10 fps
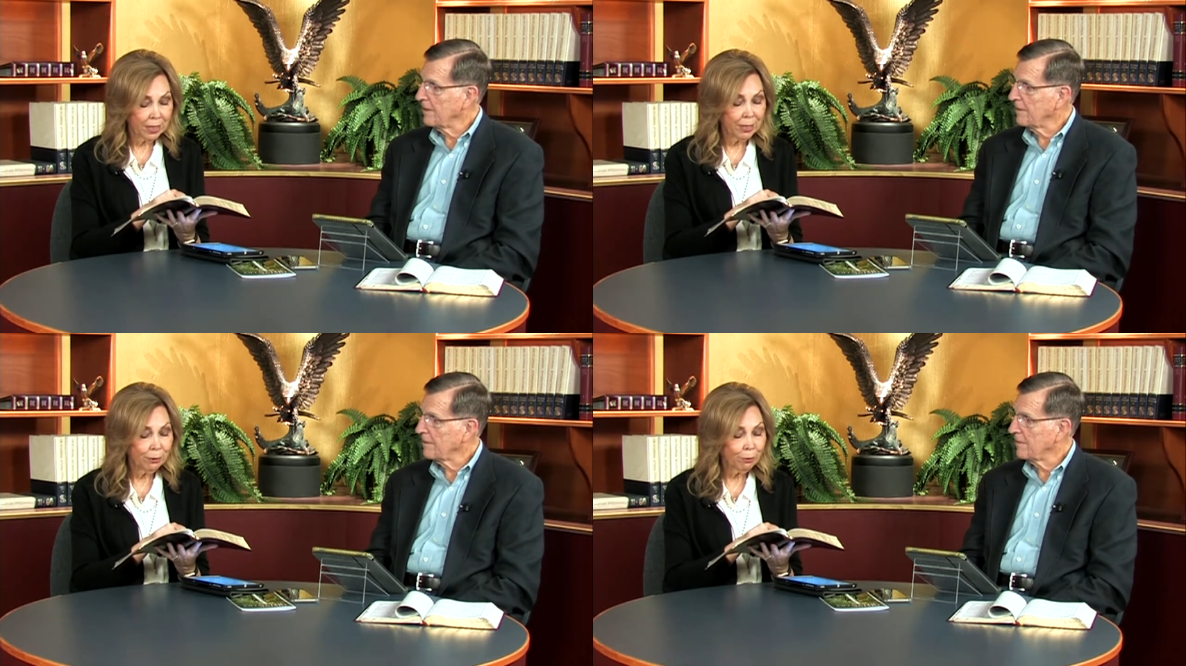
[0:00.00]

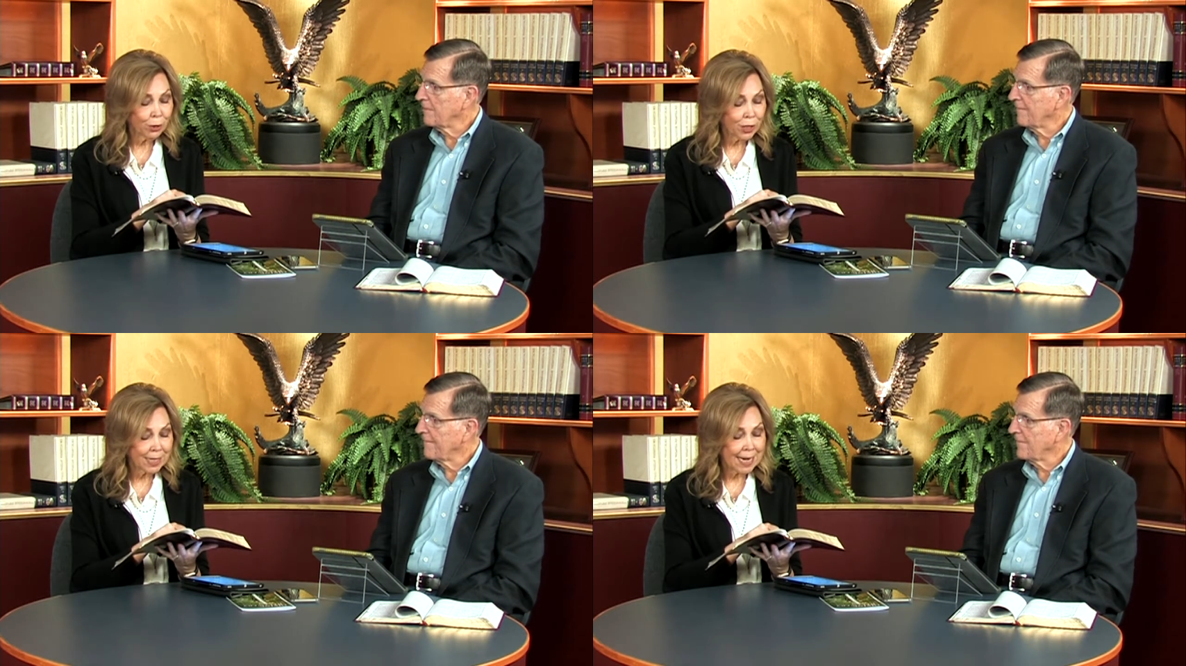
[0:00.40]

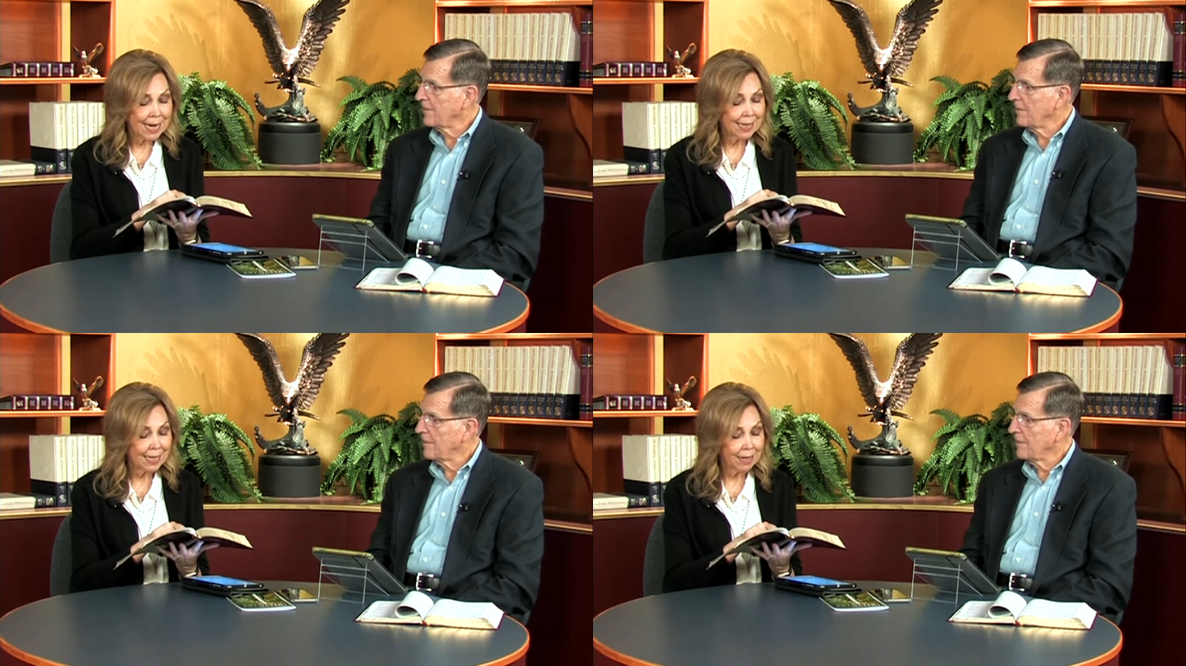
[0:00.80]

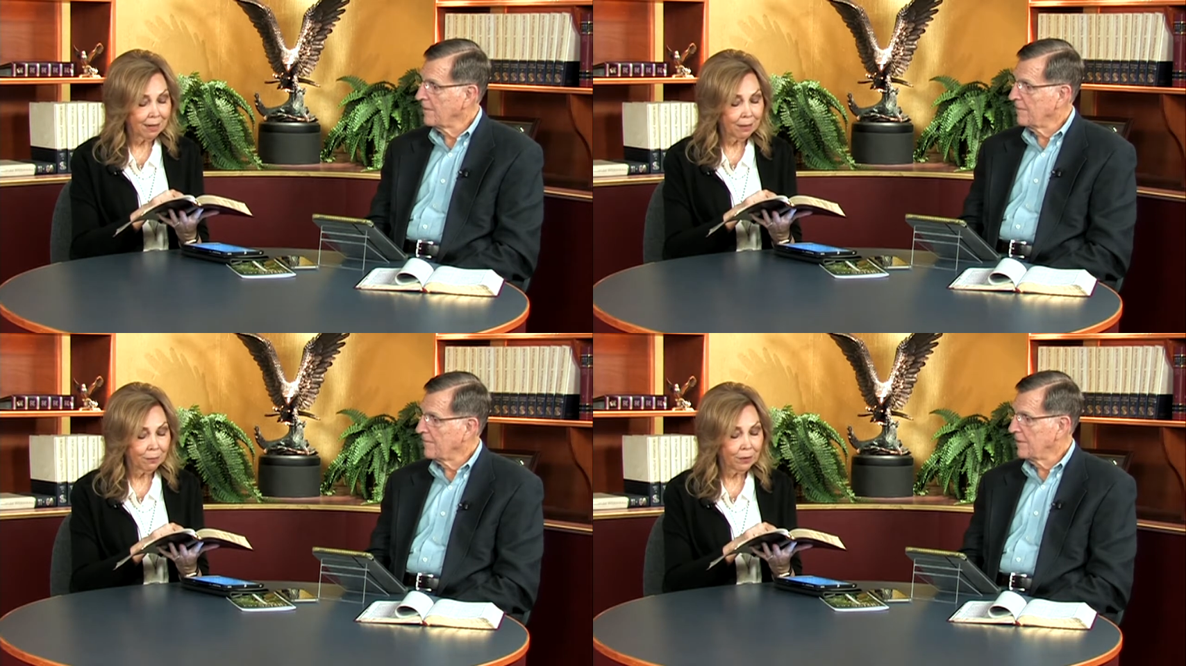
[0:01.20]
Speaker 1: understand the
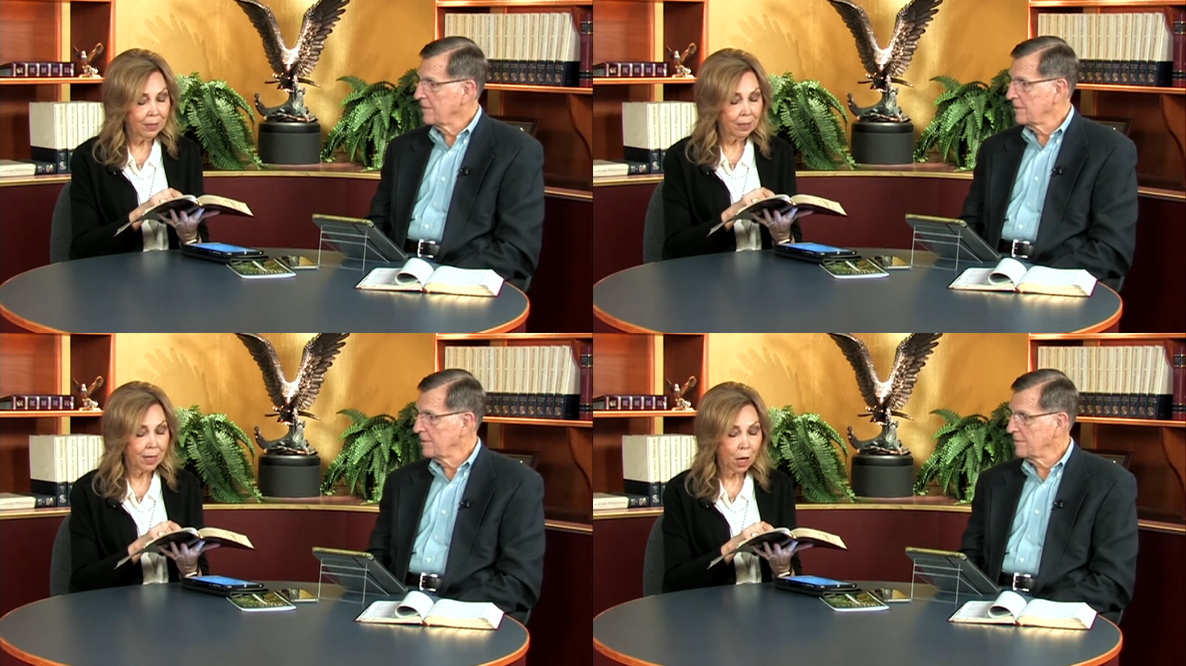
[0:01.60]

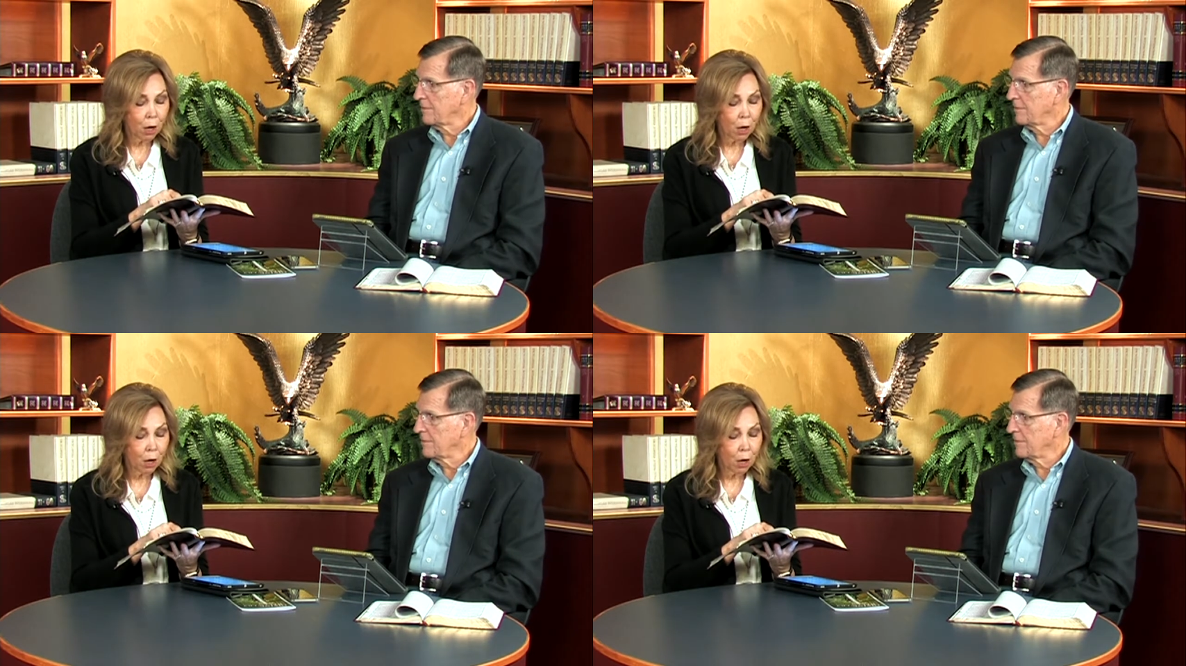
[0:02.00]
confident